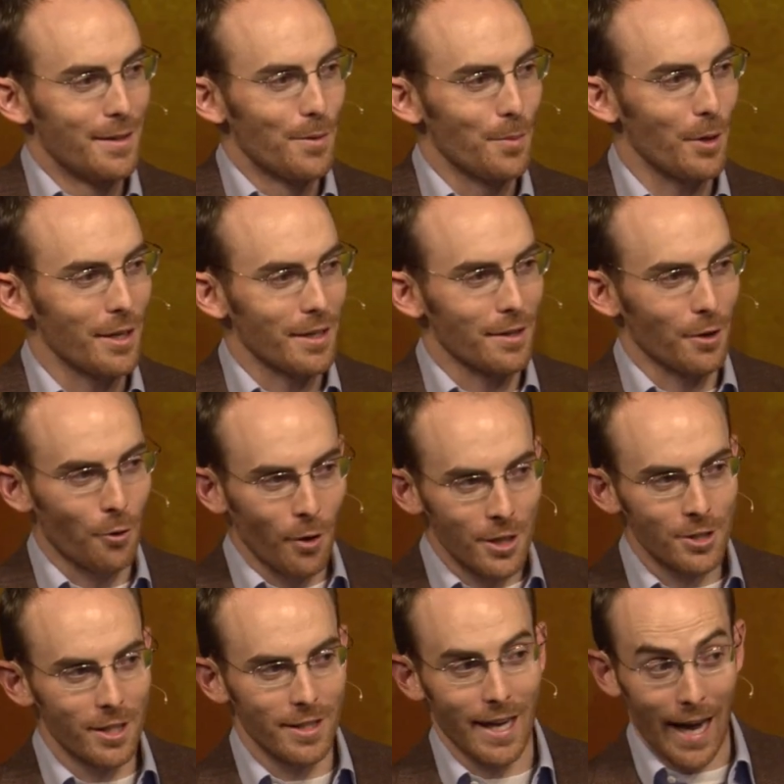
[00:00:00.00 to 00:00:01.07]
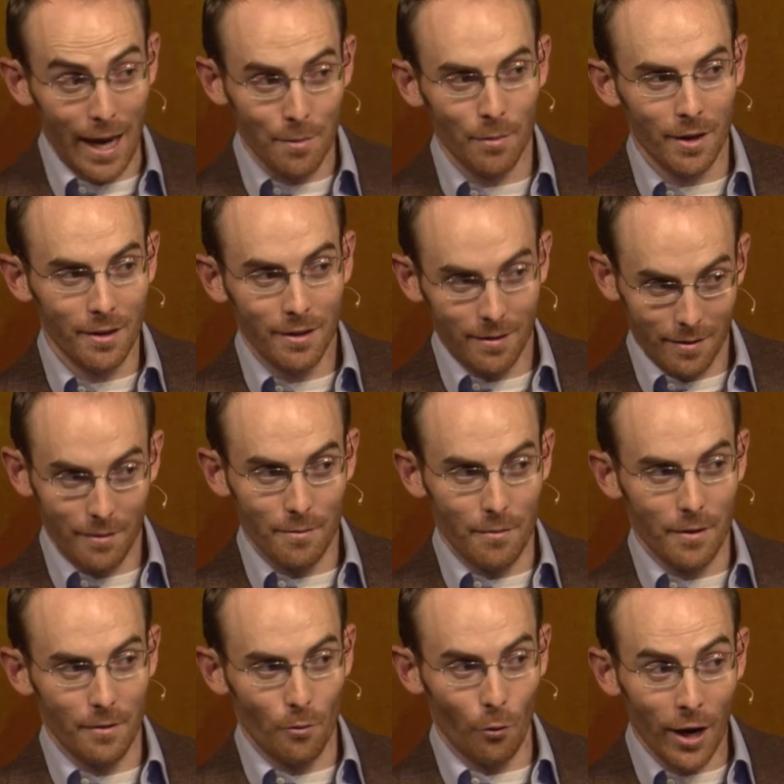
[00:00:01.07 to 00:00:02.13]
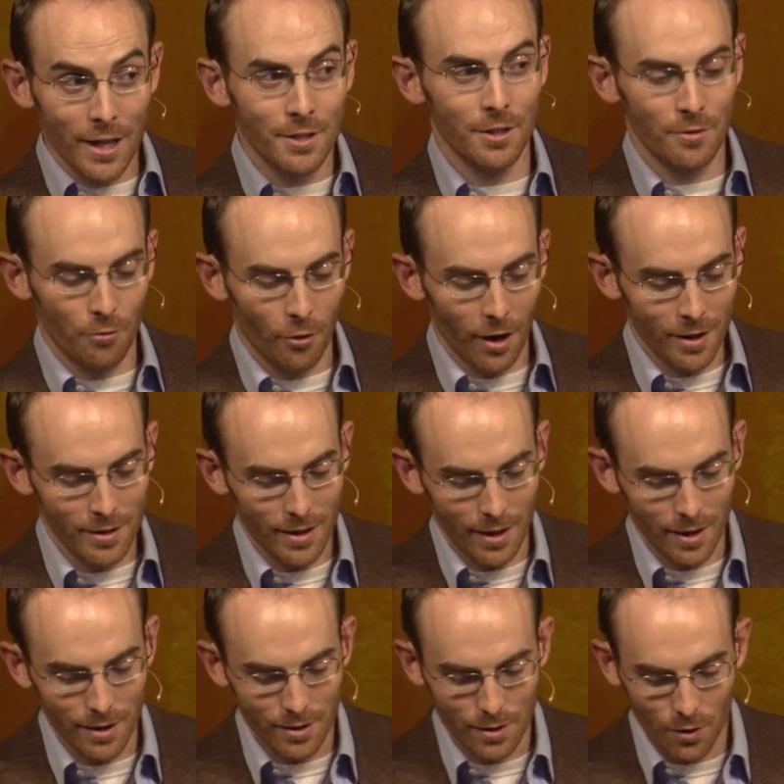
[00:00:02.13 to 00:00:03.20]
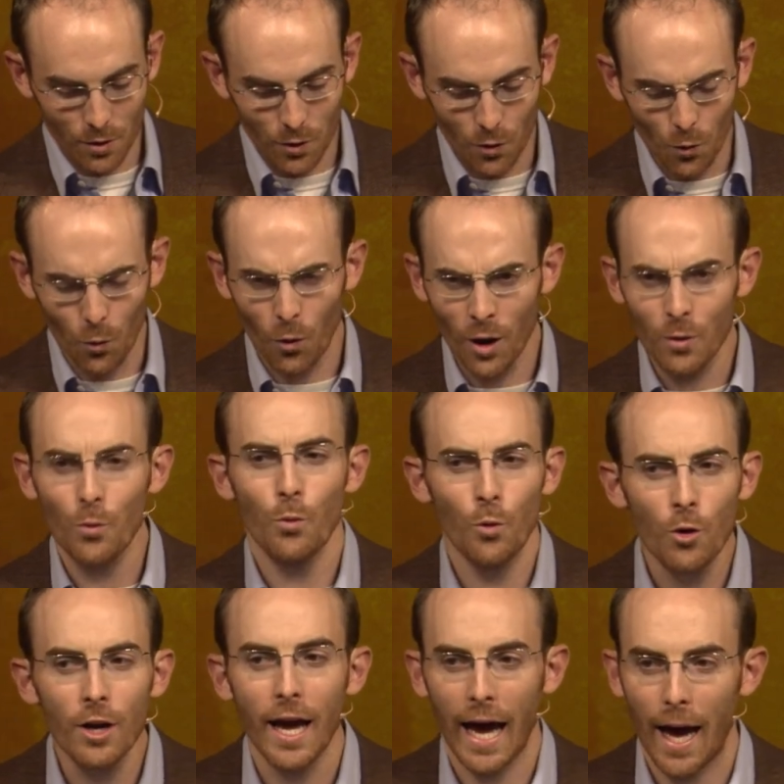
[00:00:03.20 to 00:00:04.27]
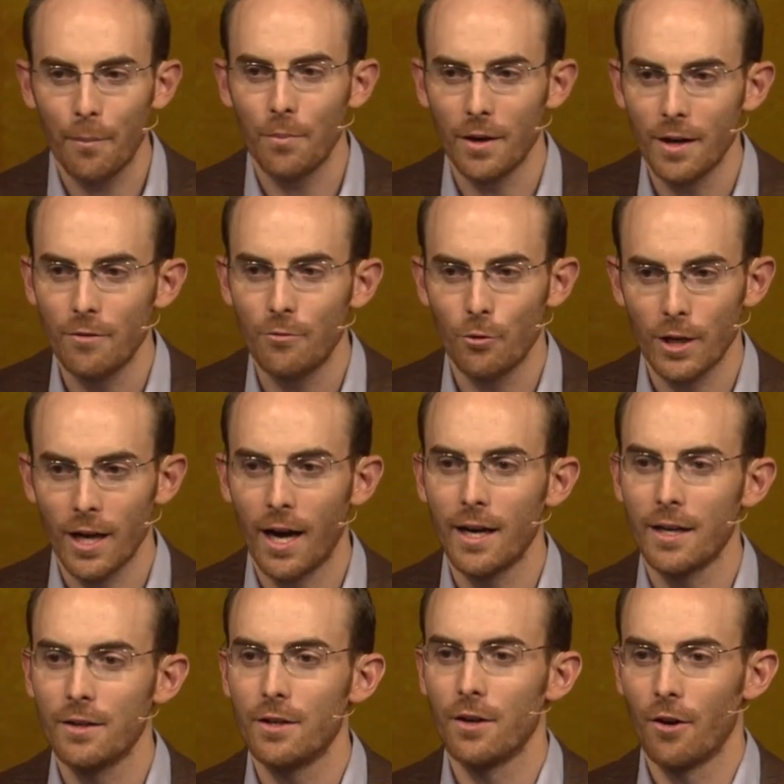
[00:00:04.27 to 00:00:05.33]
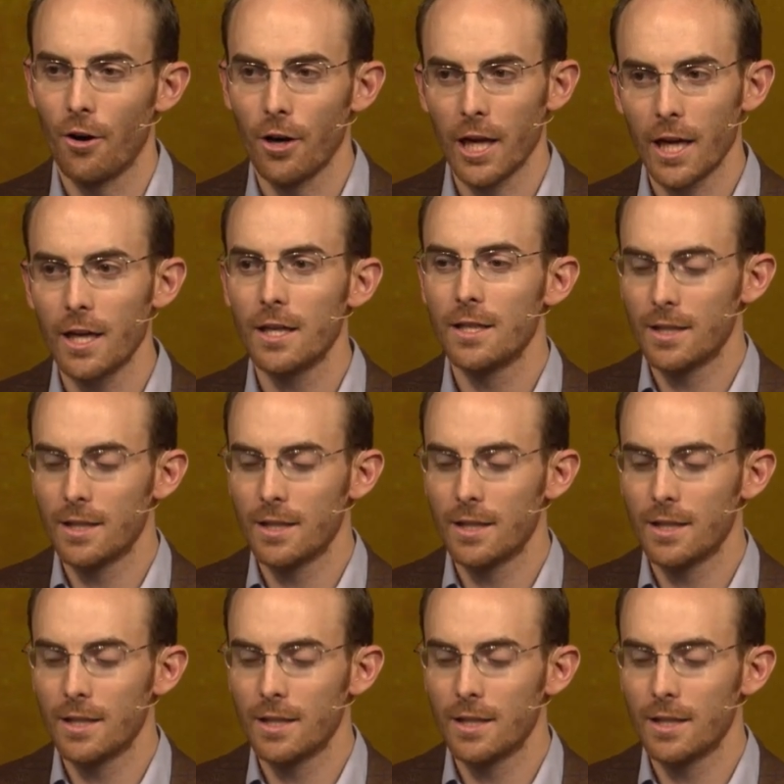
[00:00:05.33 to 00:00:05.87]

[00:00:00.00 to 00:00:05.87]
But the question that Edmund raises for us is what would happen if we got into Narnia?